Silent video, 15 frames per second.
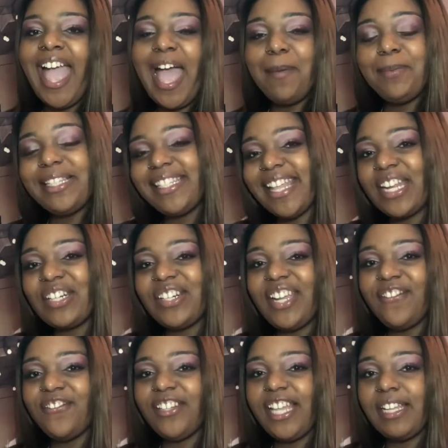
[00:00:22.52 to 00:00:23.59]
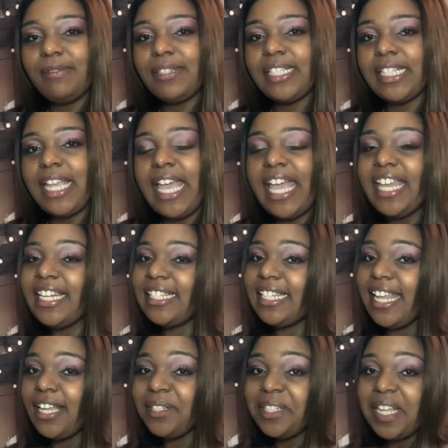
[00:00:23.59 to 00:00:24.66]
Happy Saturday, Fluffs. It is
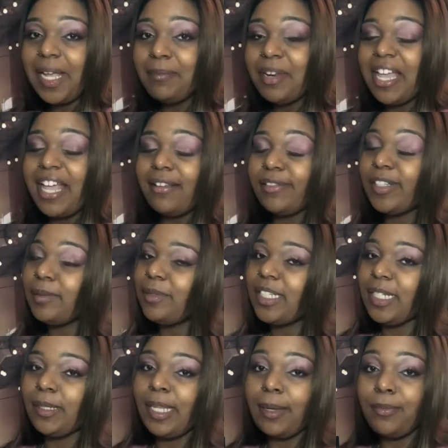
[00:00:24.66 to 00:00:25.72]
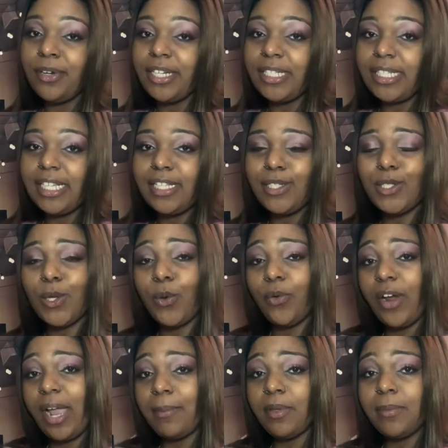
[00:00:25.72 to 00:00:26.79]
now time to have some celebrity tea, so
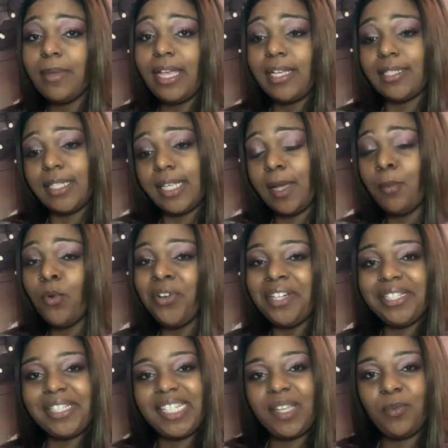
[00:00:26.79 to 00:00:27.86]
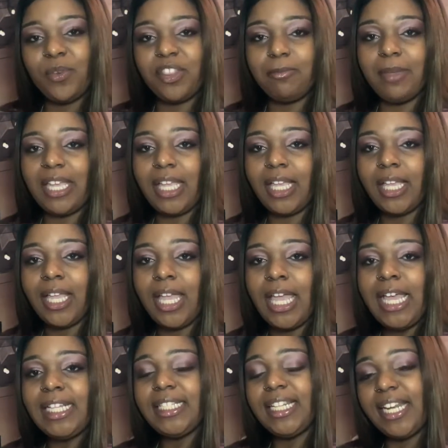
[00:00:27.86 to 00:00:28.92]
grab your mugs and come on and sit with me.
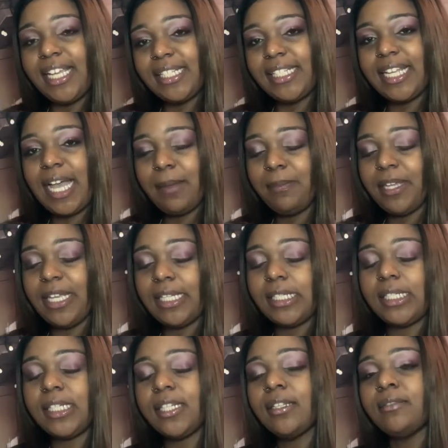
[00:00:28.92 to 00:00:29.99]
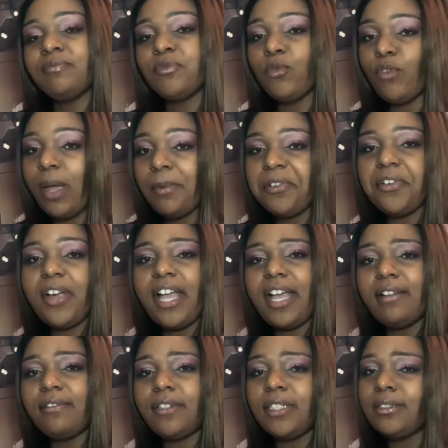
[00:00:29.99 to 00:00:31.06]
Today's topics: Robert
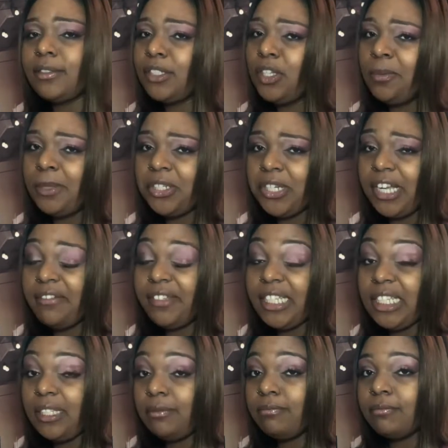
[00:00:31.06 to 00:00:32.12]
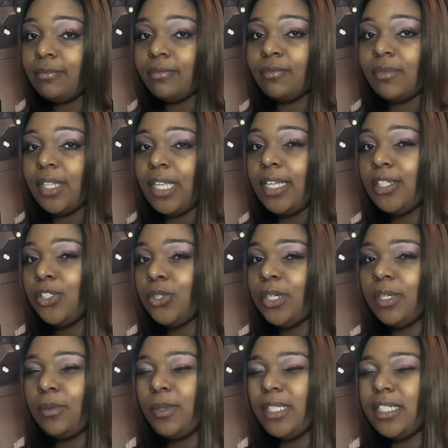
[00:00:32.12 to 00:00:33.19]
Kraft, human trafficking;
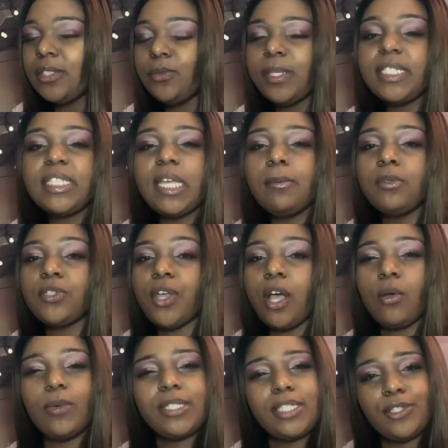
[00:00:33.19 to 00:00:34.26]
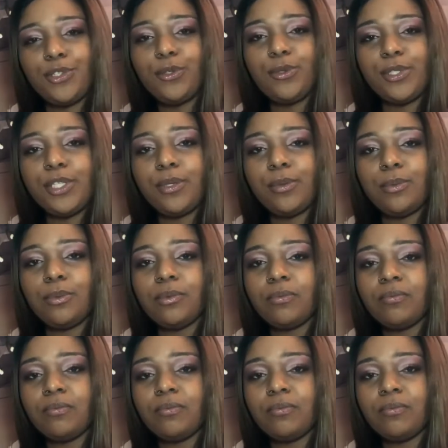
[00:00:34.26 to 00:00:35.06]
Jordyn Woods, red table talk, was it too soon?